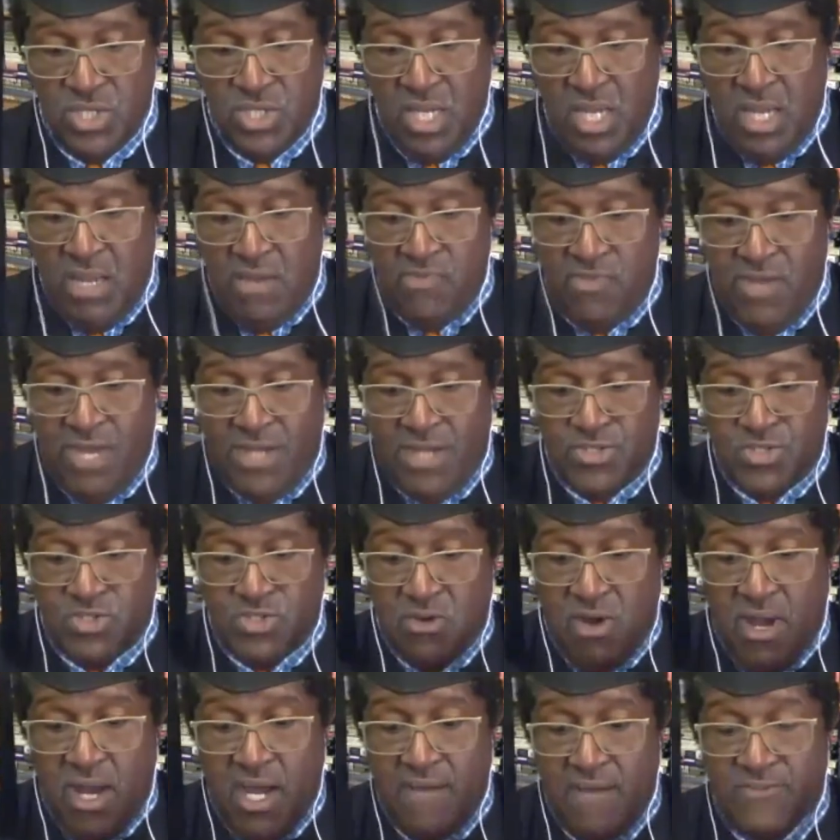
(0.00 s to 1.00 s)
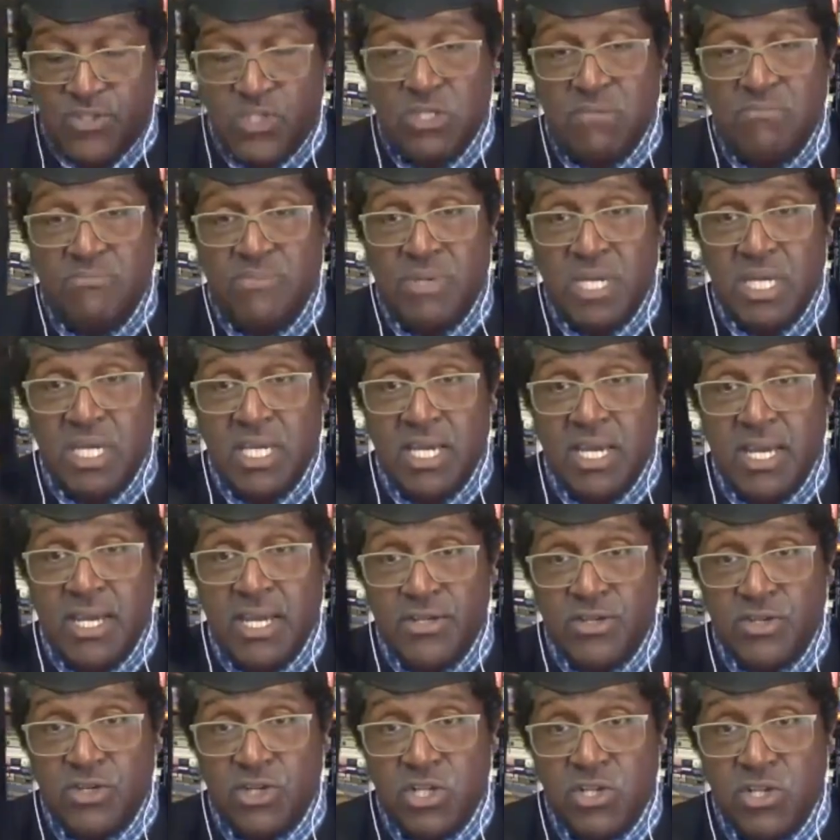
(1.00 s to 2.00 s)
that strives to be
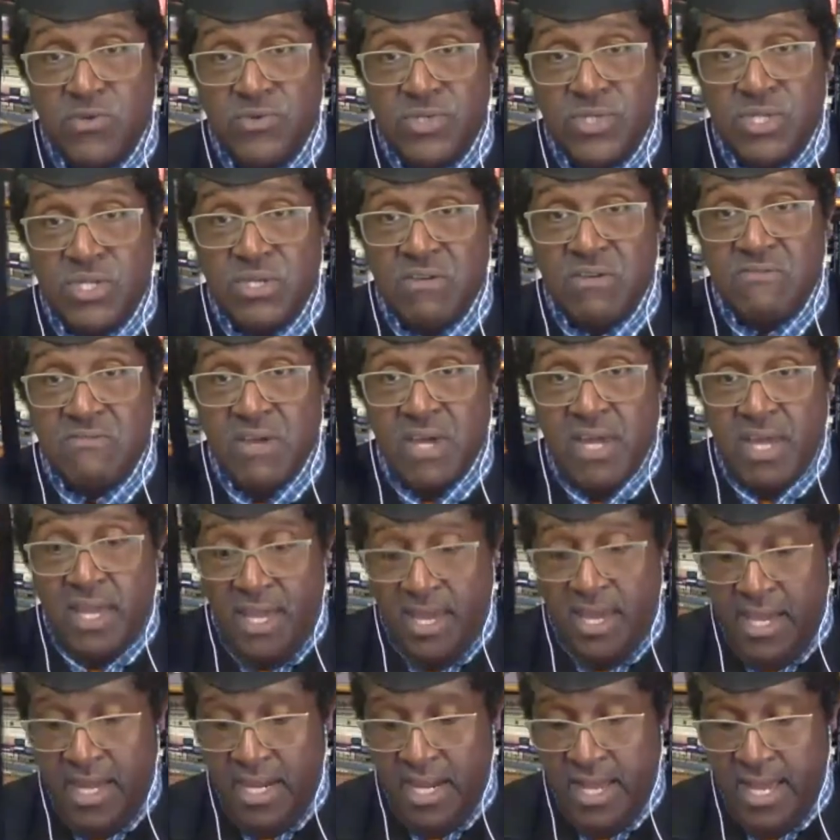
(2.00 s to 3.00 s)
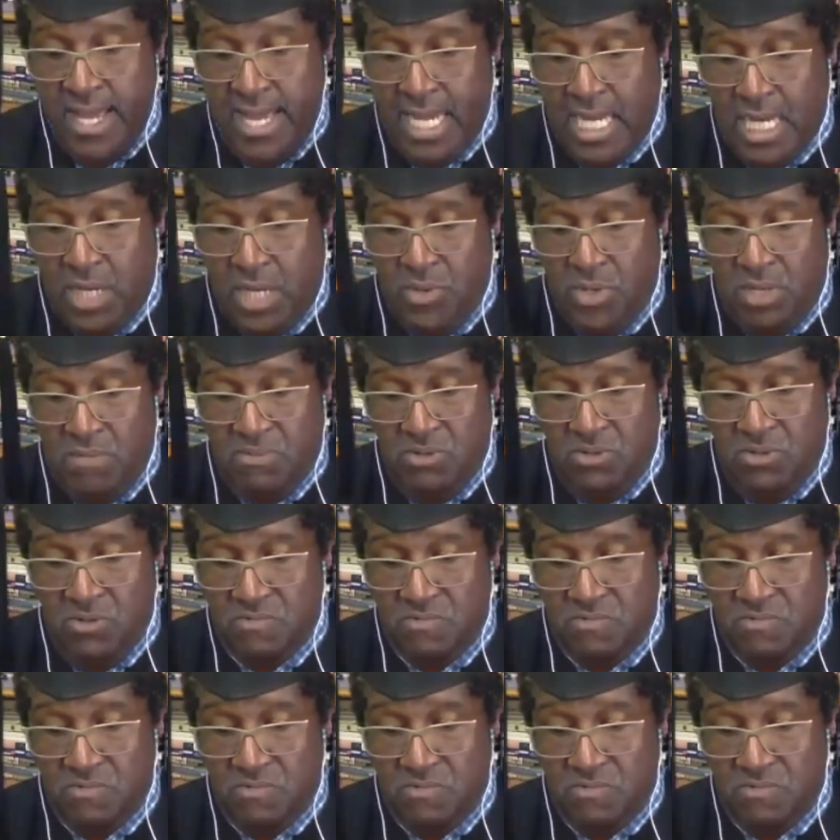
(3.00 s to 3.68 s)
inclusive and equitable.